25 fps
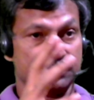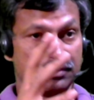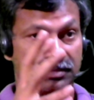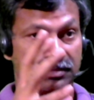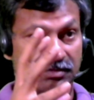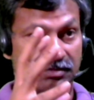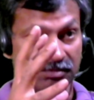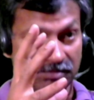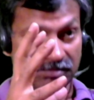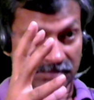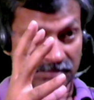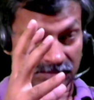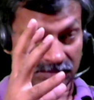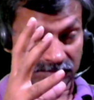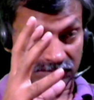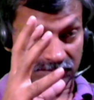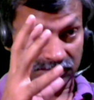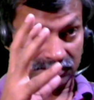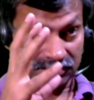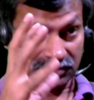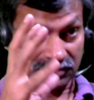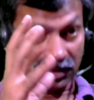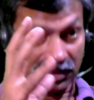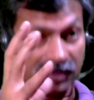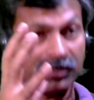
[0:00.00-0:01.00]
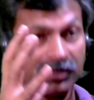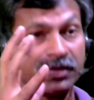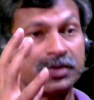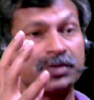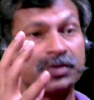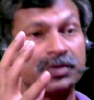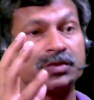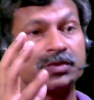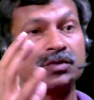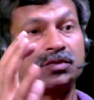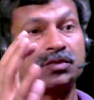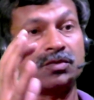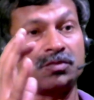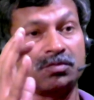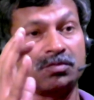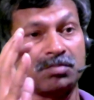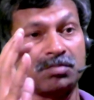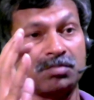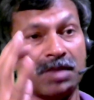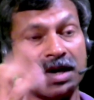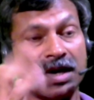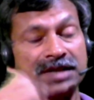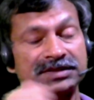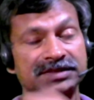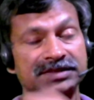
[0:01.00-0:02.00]
mm, according to
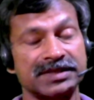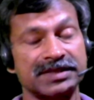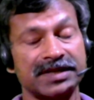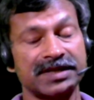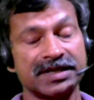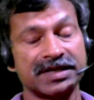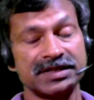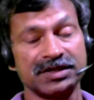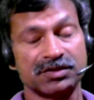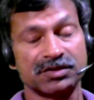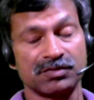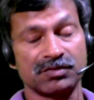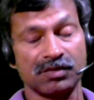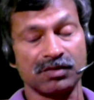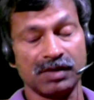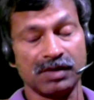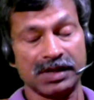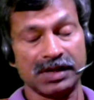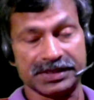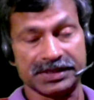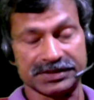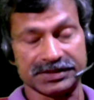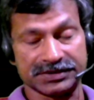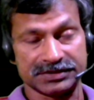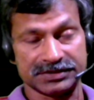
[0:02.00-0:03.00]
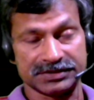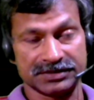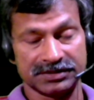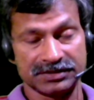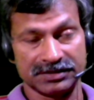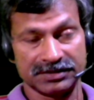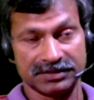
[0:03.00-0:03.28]
mass energy equivalence,